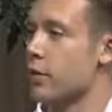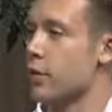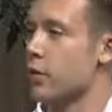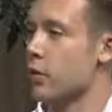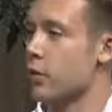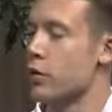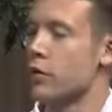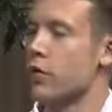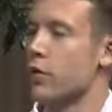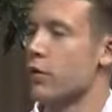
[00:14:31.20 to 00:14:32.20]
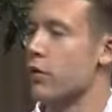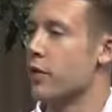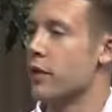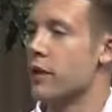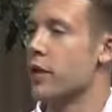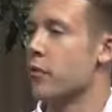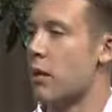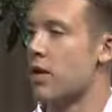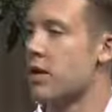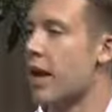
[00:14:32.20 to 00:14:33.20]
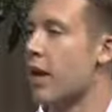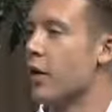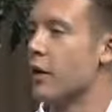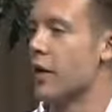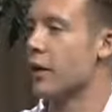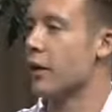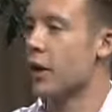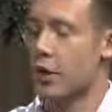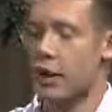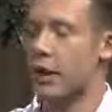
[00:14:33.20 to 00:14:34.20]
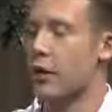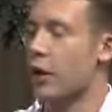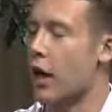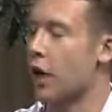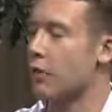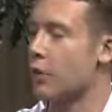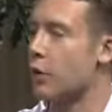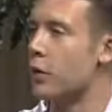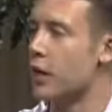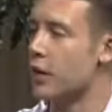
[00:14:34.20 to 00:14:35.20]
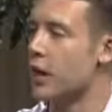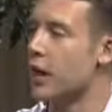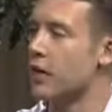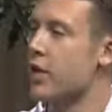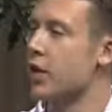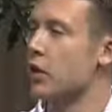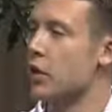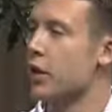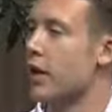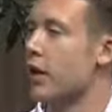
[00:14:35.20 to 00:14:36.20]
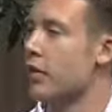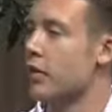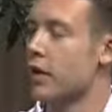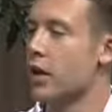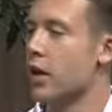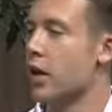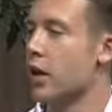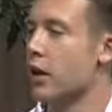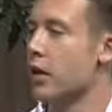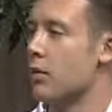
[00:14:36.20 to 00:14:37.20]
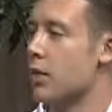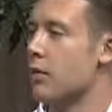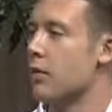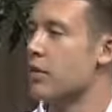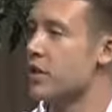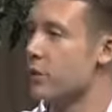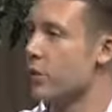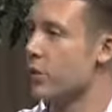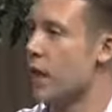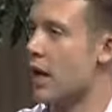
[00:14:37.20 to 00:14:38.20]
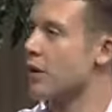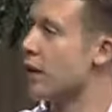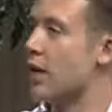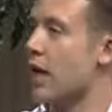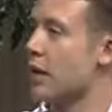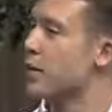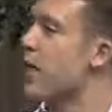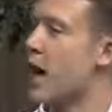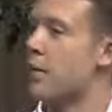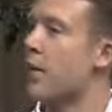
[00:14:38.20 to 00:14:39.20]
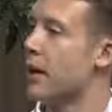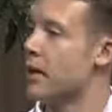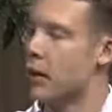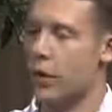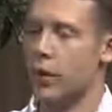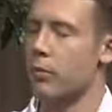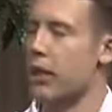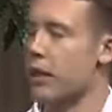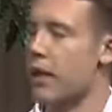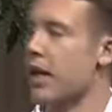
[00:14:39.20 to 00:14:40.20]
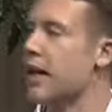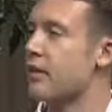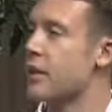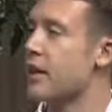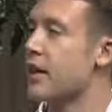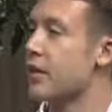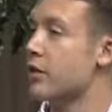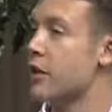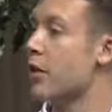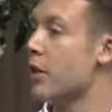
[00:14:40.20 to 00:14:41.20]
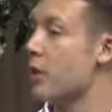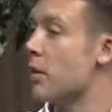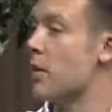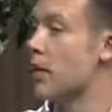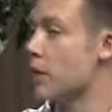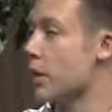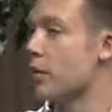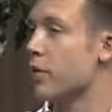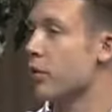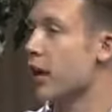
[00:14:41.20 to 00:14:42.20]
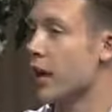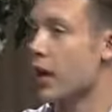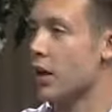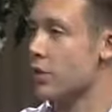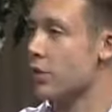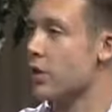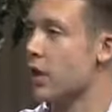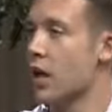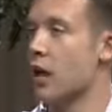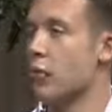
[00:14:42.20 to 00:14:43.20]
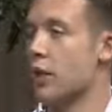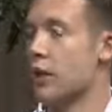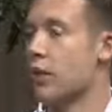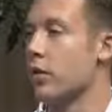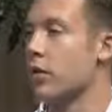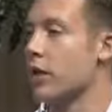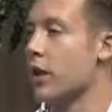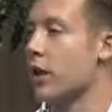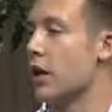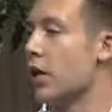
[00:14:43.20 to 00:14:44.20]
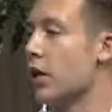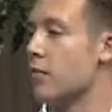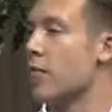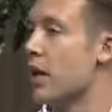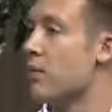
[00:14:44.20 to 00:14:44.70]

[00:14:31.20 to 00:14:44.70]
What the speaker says: so that soldiers, if they're feeling maybe down, they can get on their iPhone and take a look at maybe some symptoms they're having, and that app might tell them that they have PTSD, or that maybe they should go see a psychologist because they're